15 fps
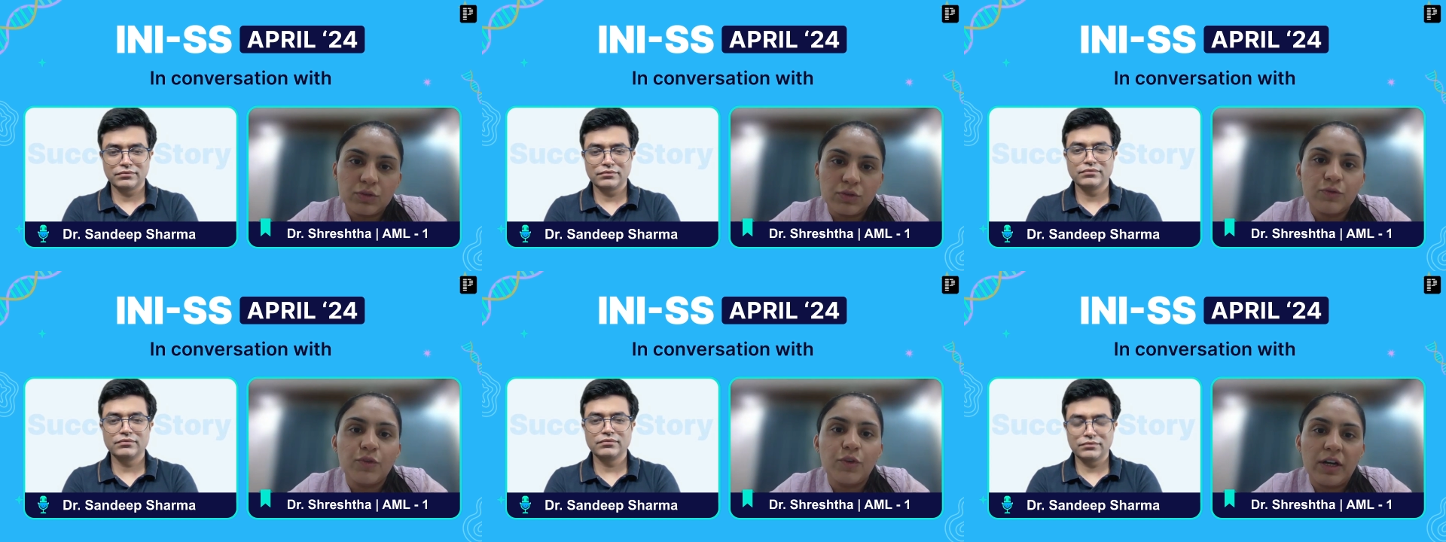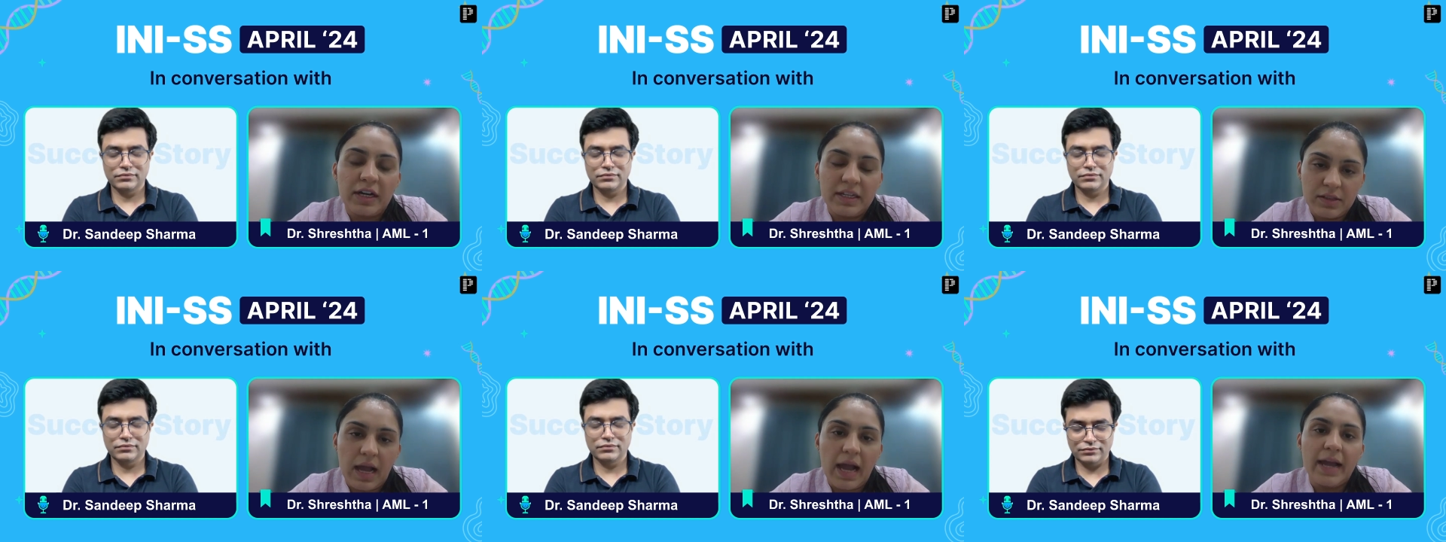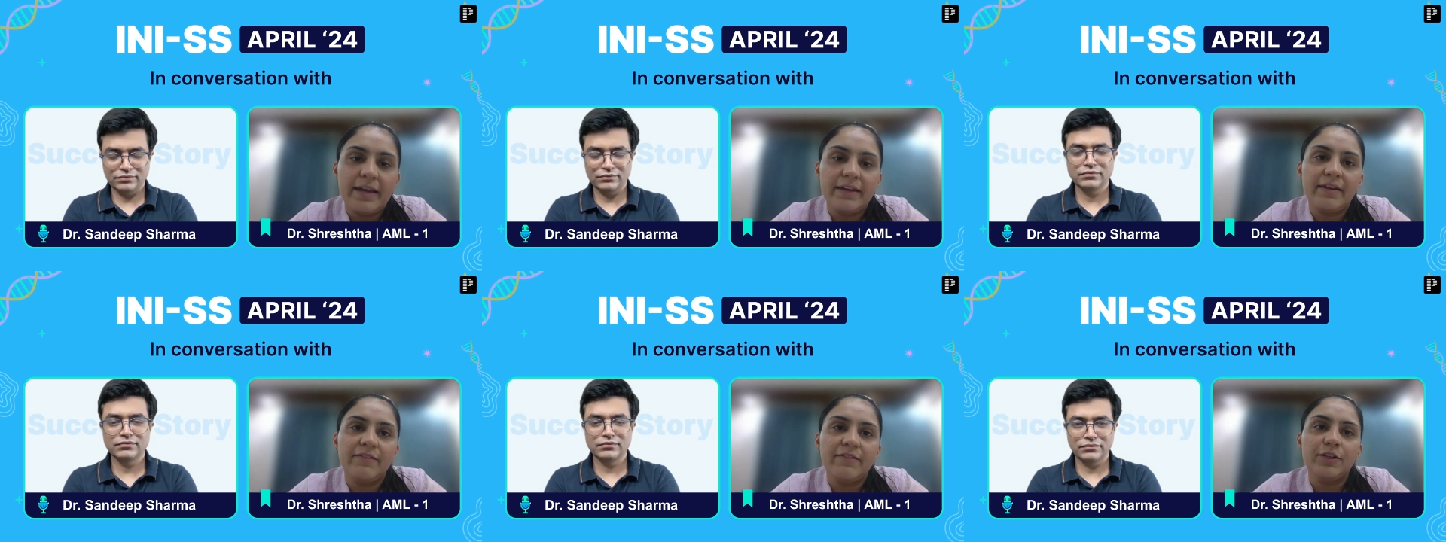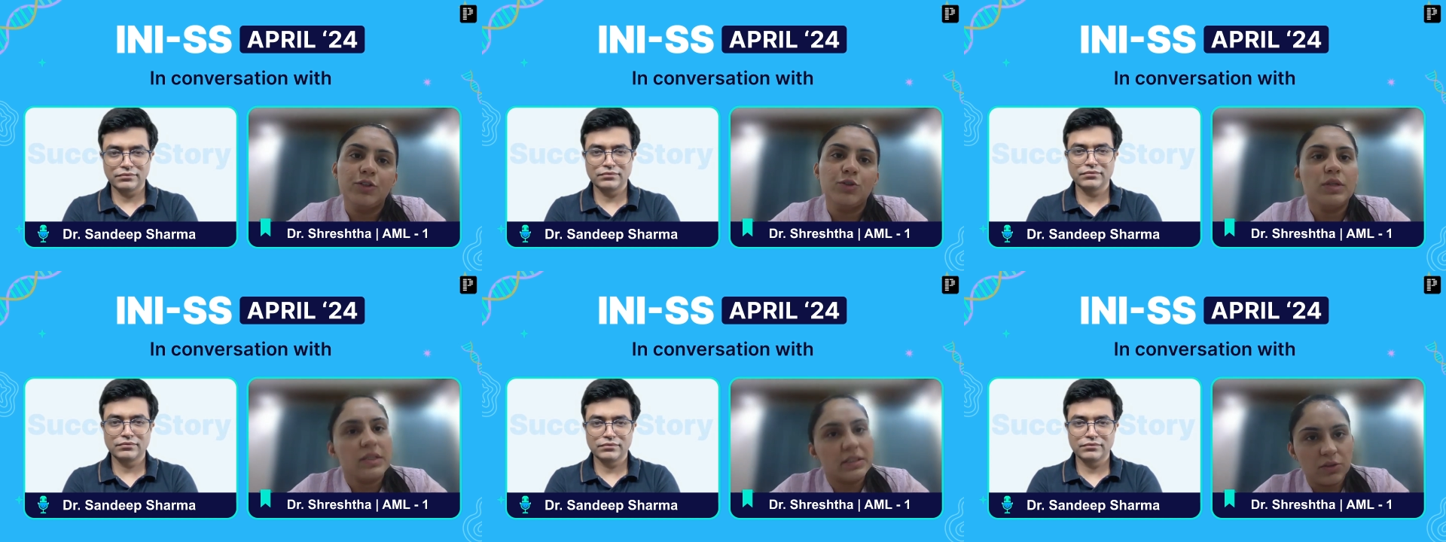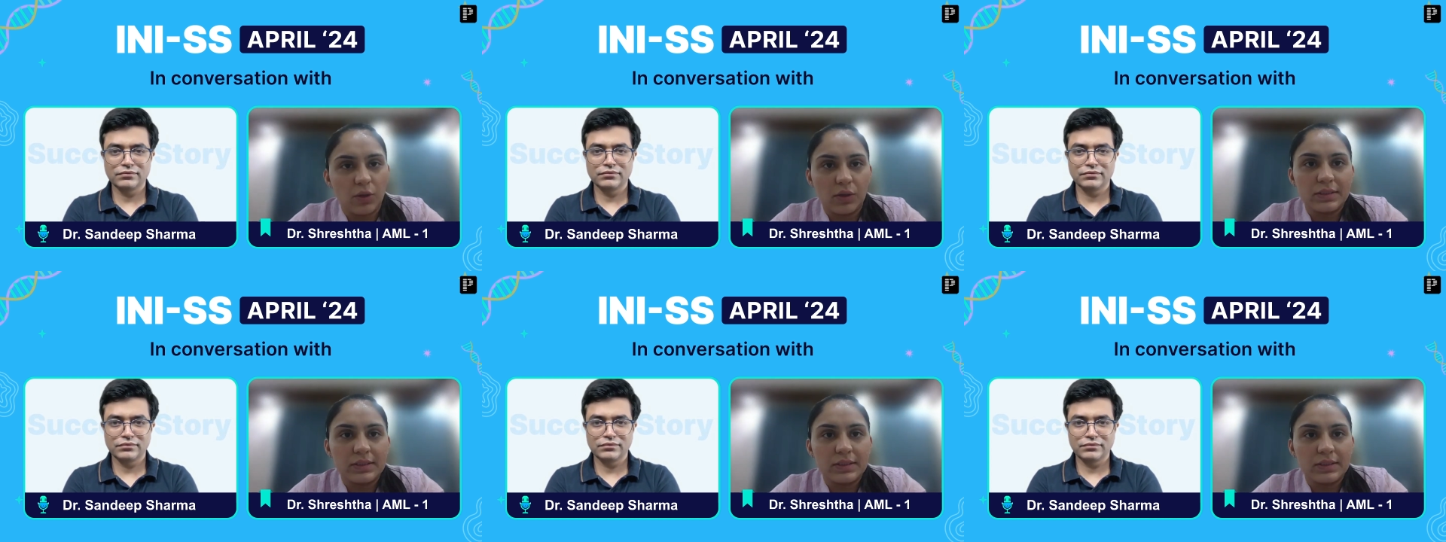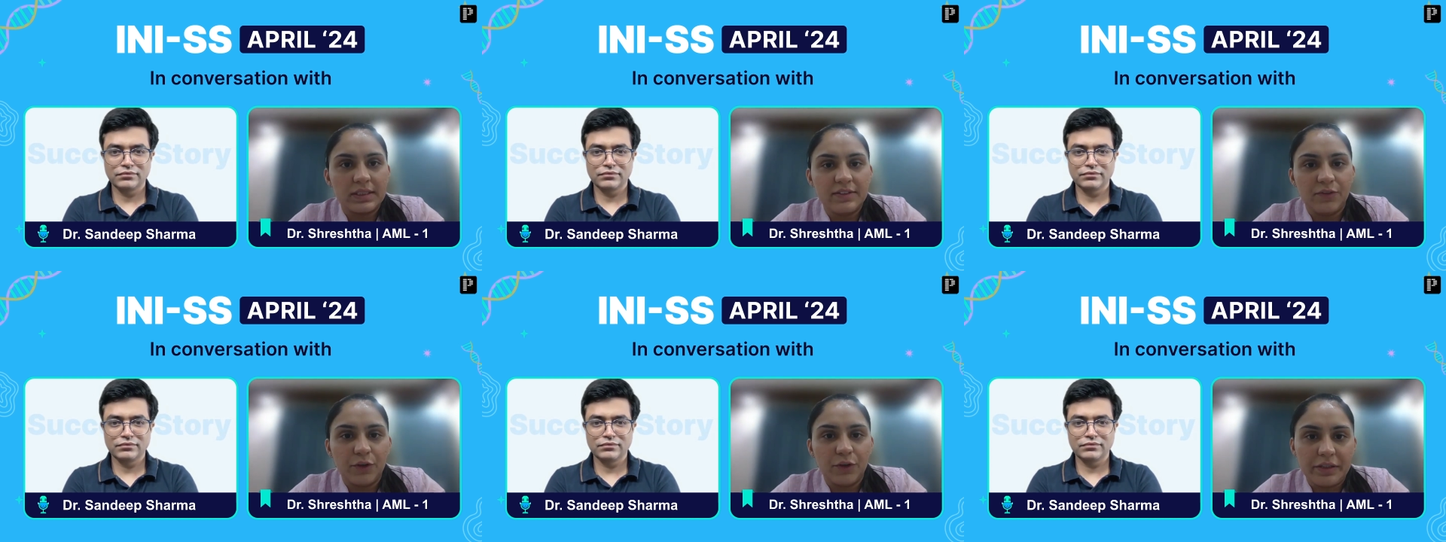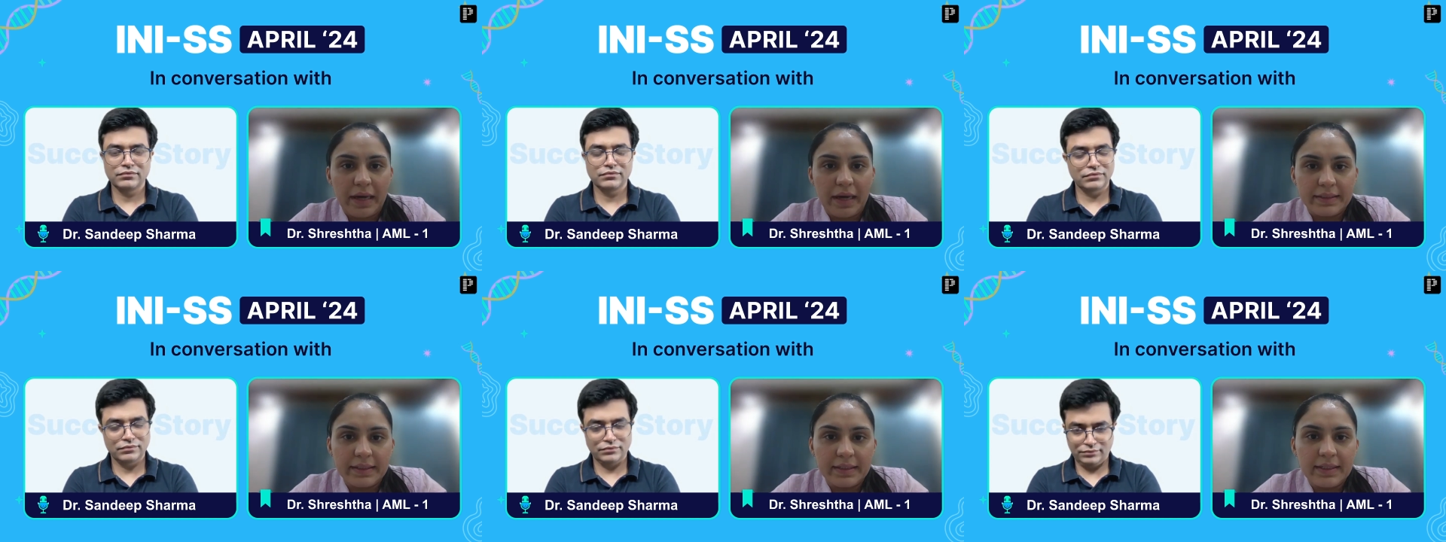Speaker 1: so for Len- i refer to Lanzkowsky for that